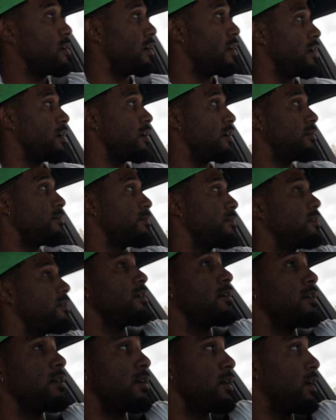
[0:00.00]
A
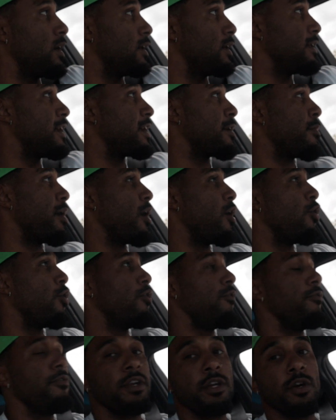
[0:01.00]
lot of my
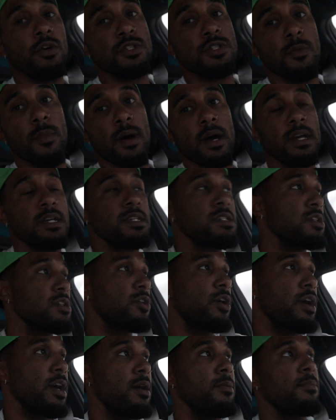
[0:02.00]
old videos on my
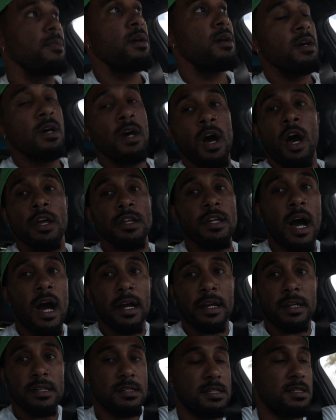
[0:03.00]
Instagram, y'all
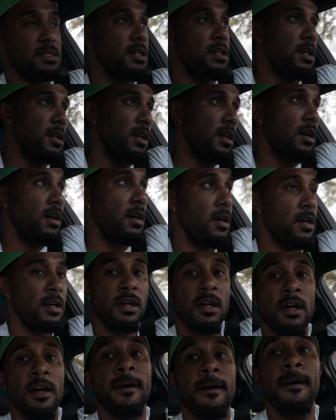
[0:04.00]
can see
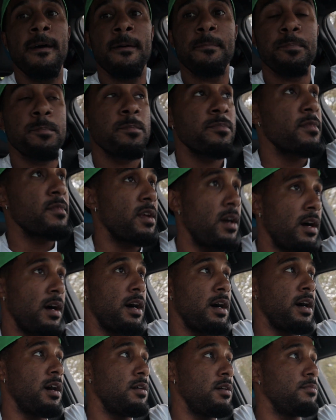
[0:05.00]

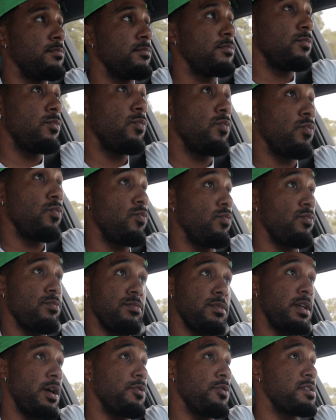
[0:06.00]

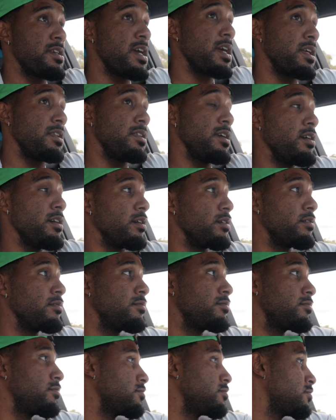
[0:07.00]
they were taken there
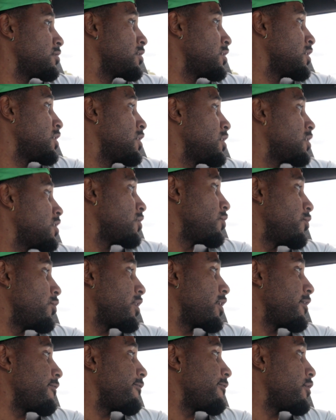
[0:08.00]

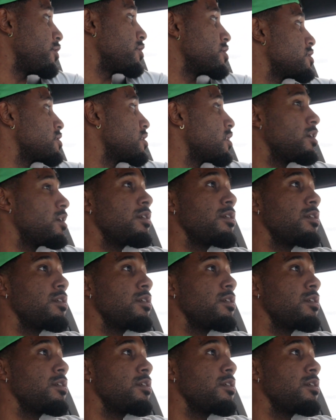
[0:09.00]
when I first